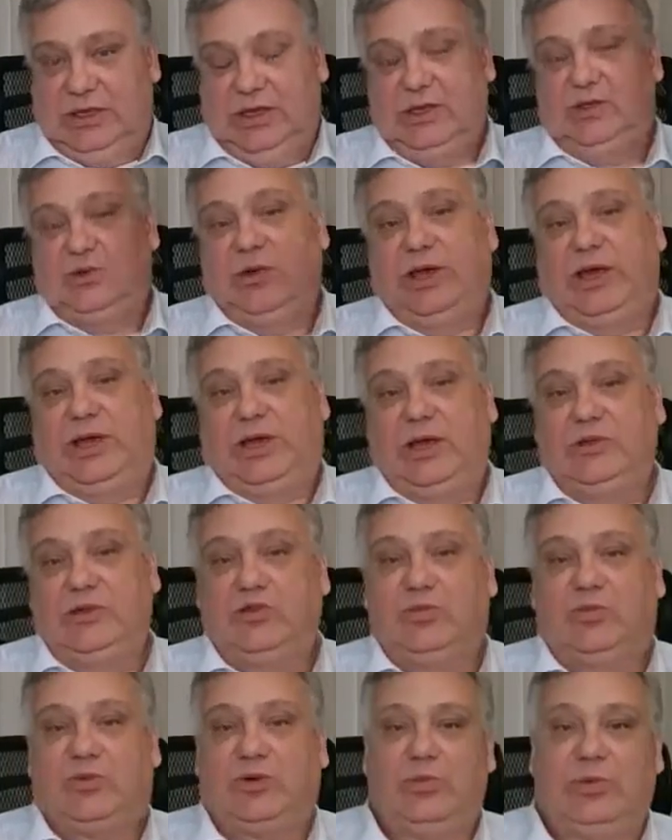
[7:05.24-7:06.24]
yes, we're here
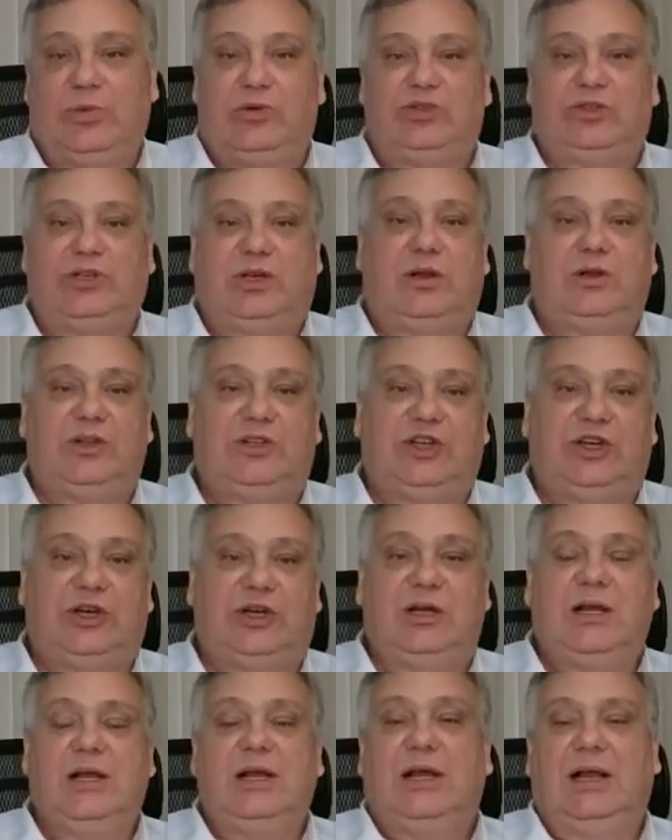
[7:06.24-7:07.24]
to promote
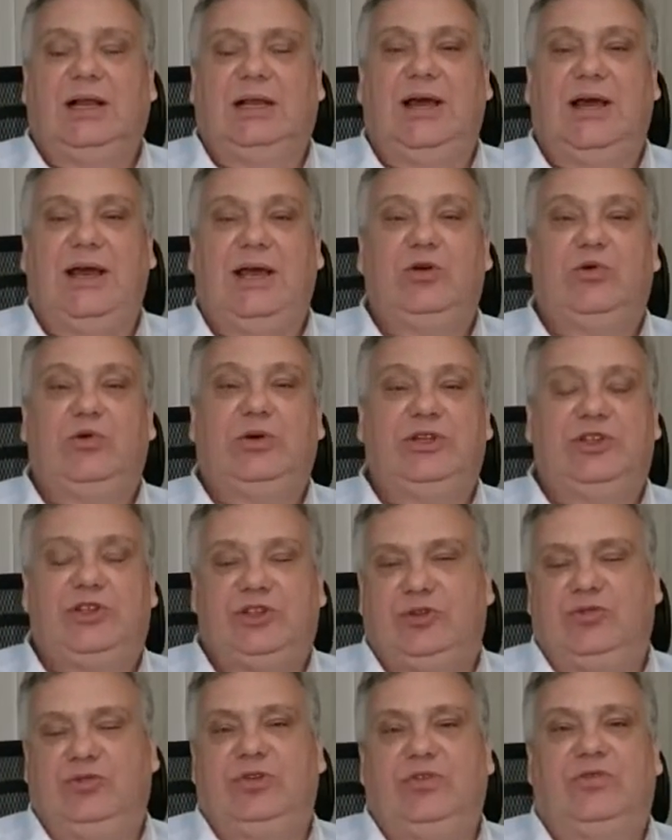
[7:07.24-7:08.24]
culture,
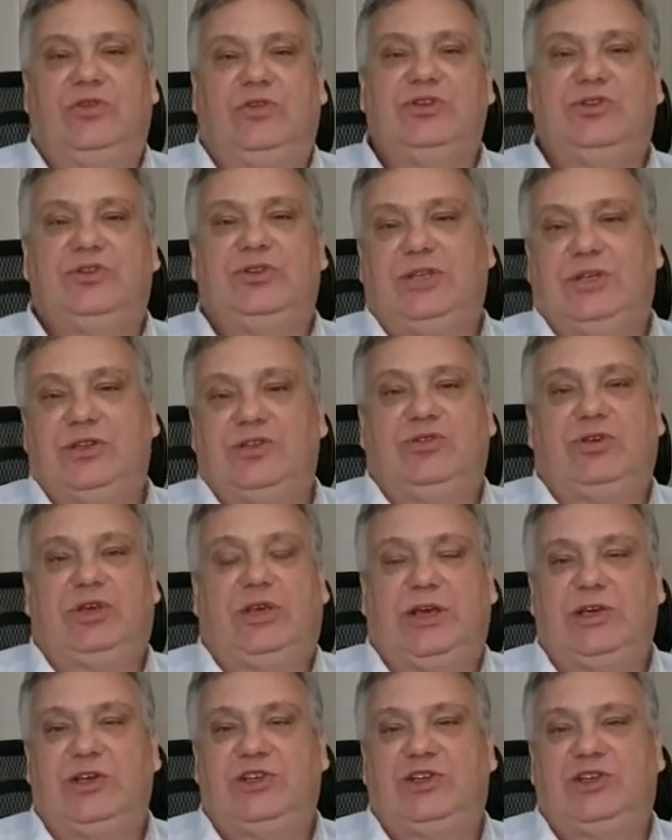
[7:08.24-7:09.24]
language, university
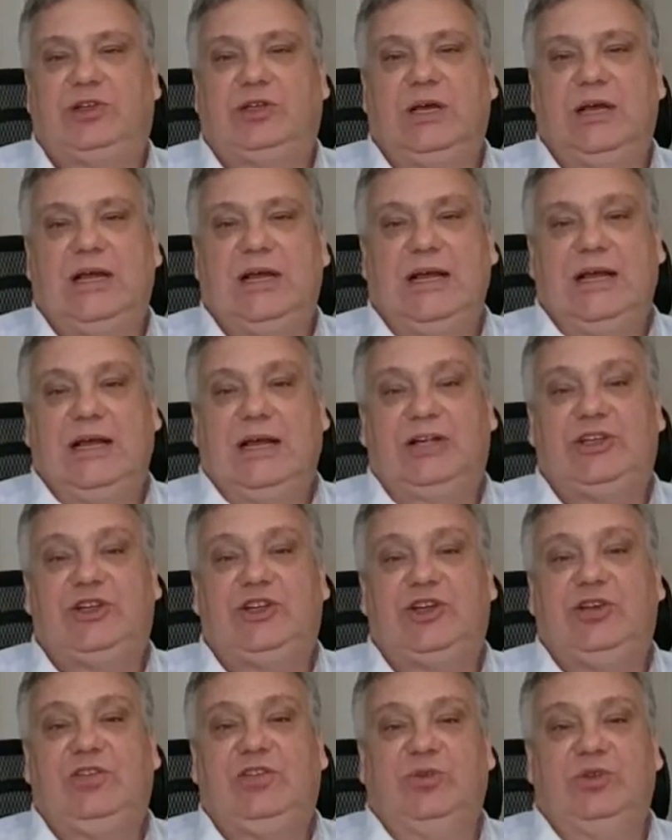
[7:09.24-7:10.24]
education,
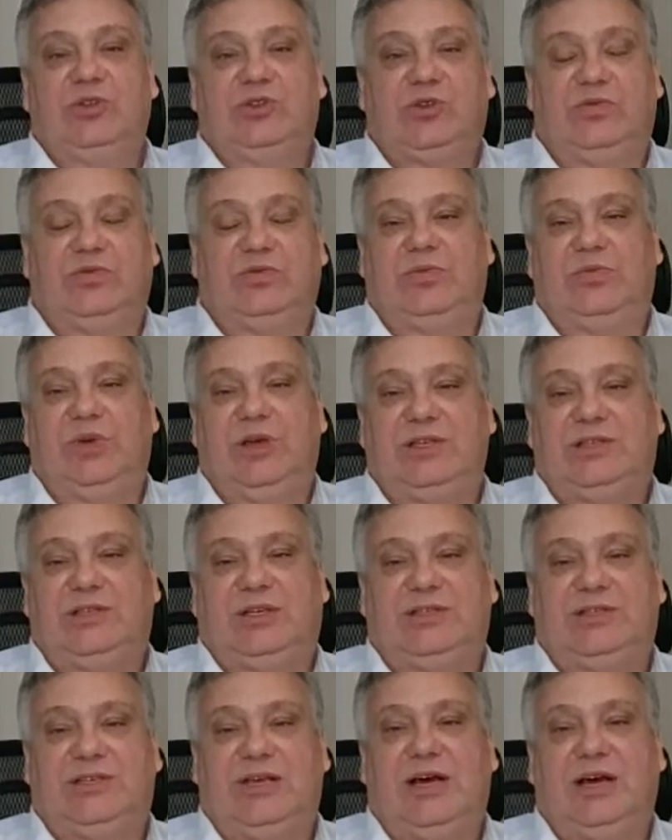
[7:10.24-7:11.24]
achievements of
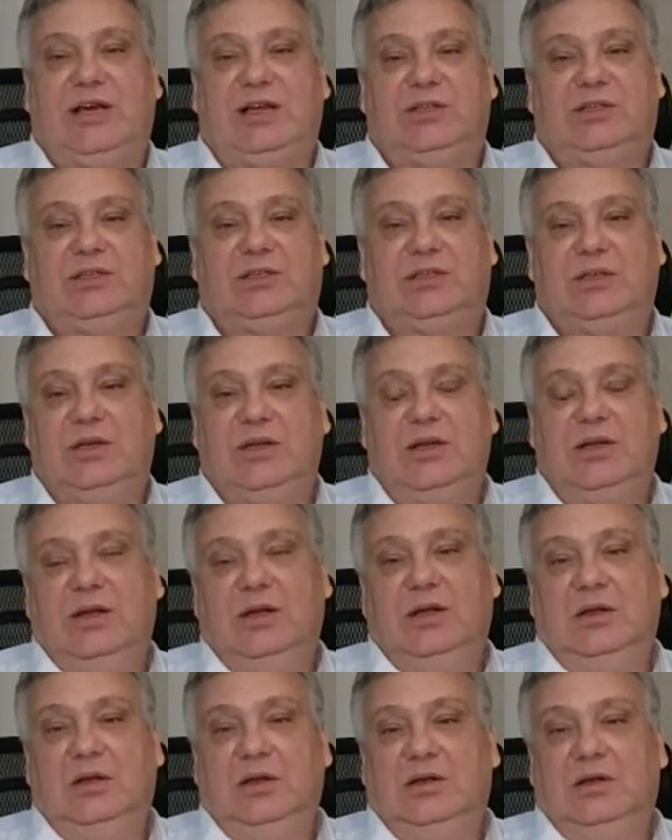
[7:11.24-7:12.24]
domestic science,
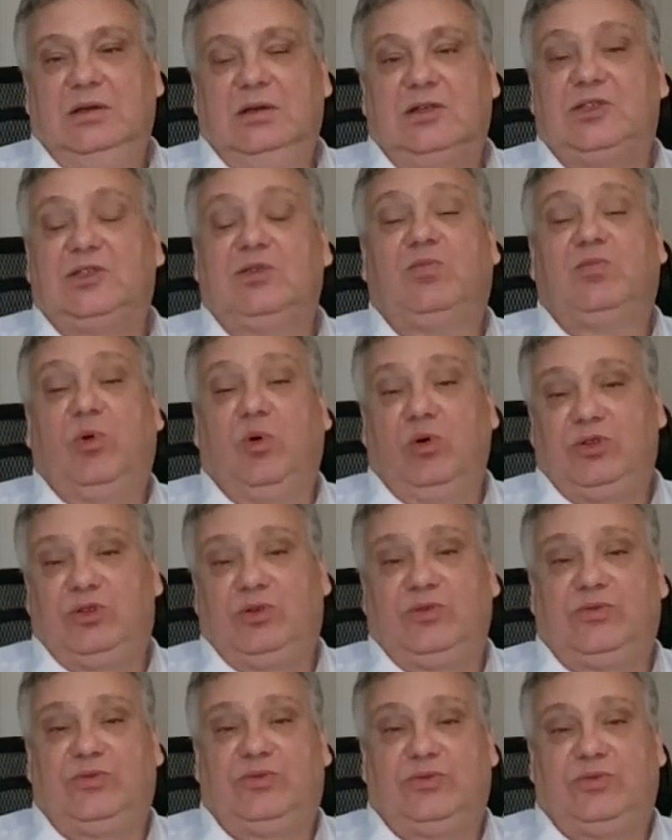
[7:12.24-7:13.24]
support
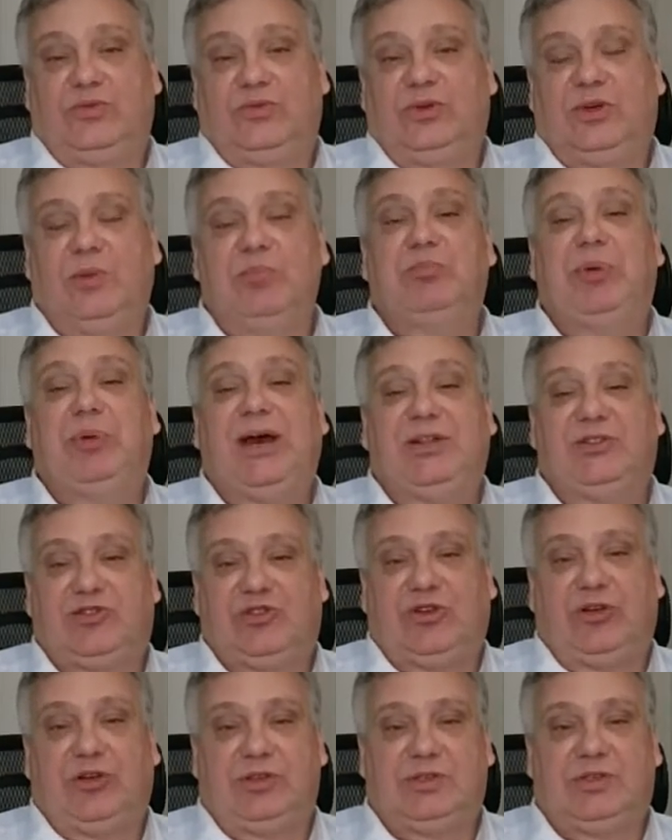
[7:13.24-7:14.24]
of
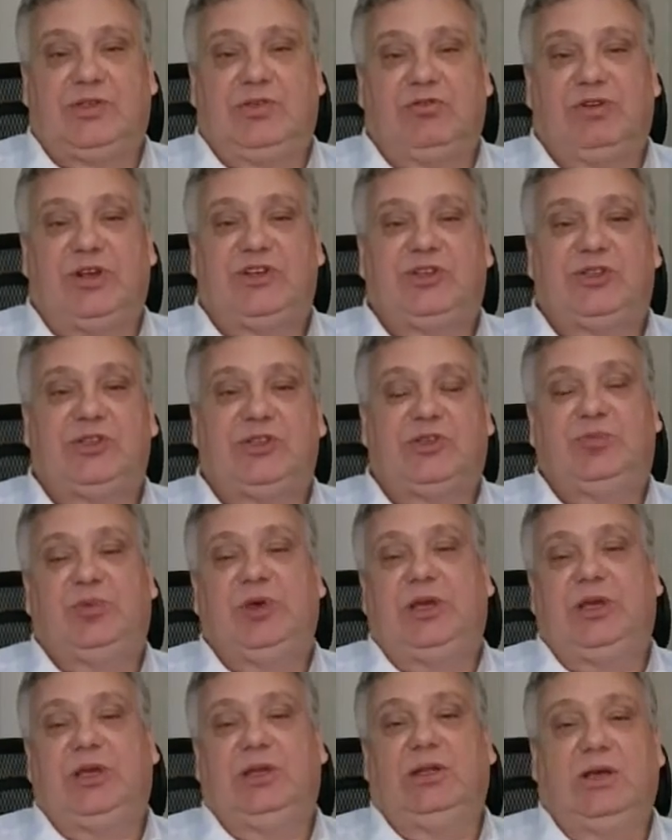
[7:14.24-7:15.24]
compatriots, the
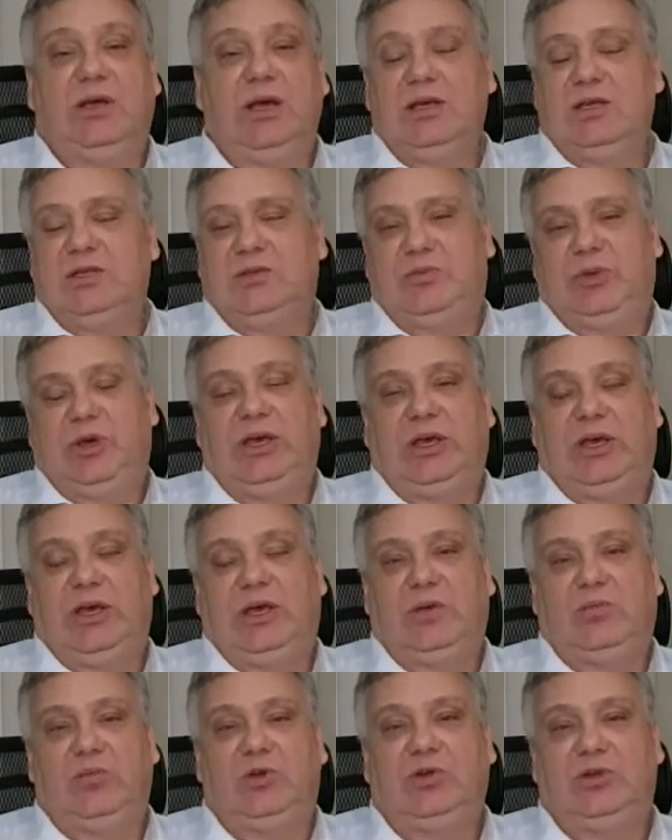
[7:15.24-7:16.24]
Russian-speaking
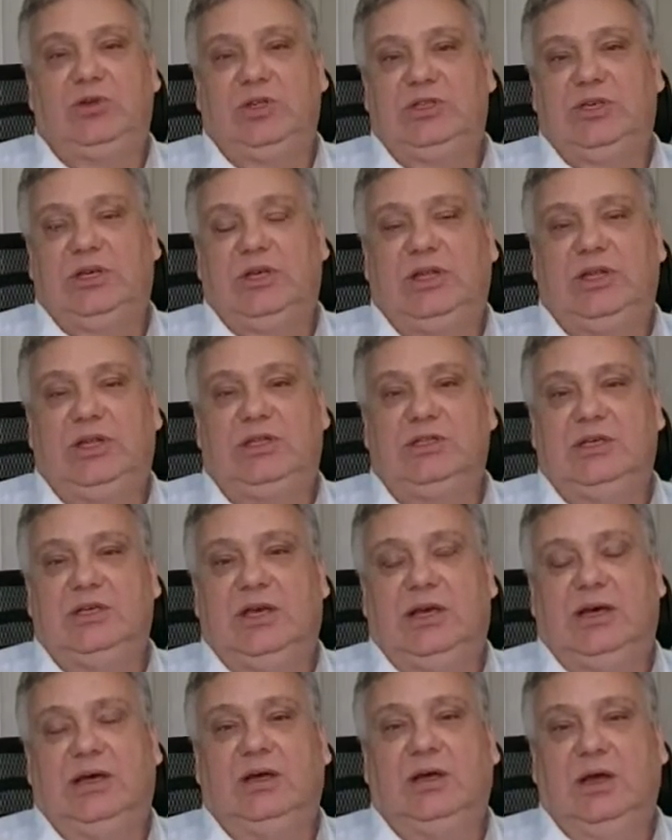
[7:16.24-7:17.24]
community in
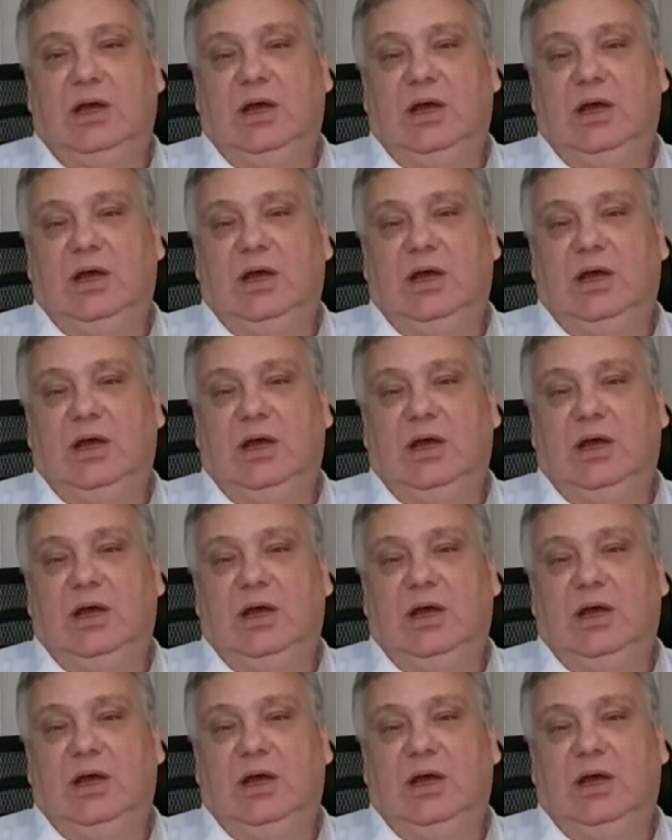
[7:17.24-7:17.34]
India.